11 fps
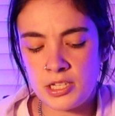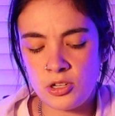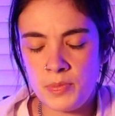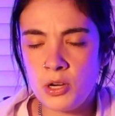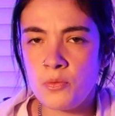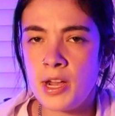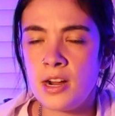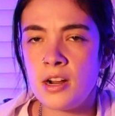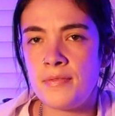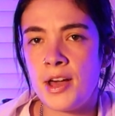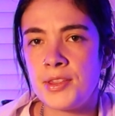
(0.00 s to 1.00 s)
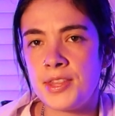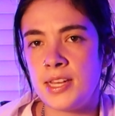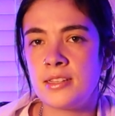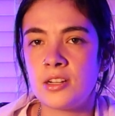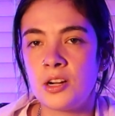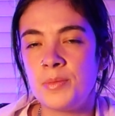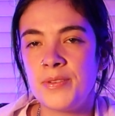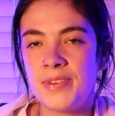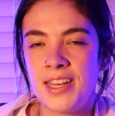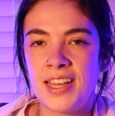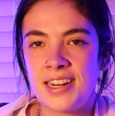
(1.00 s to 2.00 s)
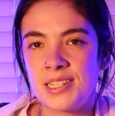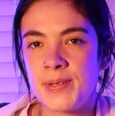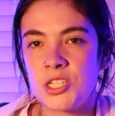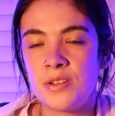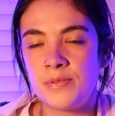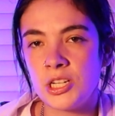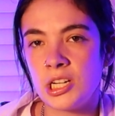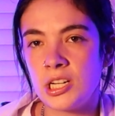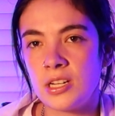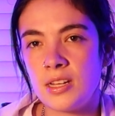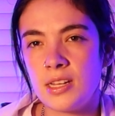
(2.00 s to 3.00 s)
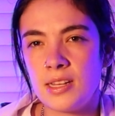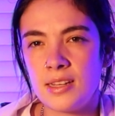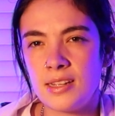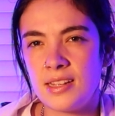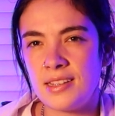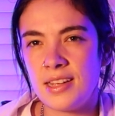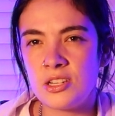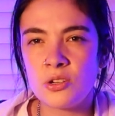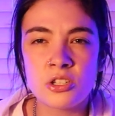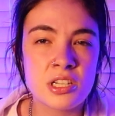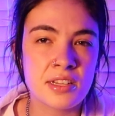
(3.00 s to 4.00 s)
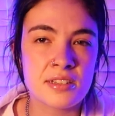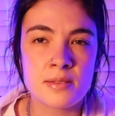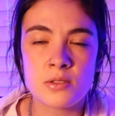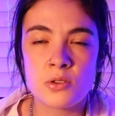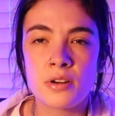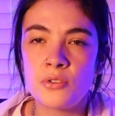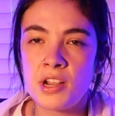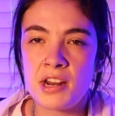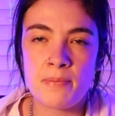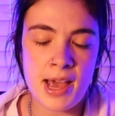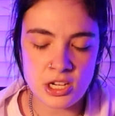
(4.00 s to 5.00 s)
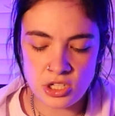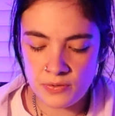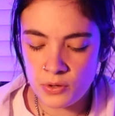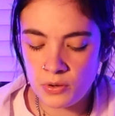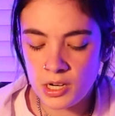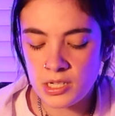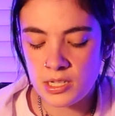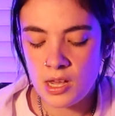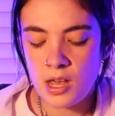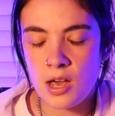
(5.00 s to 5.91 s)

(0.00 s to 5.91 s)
So be aware of how things are moving, and especially if you're indulging in some sort of creative passion of yours.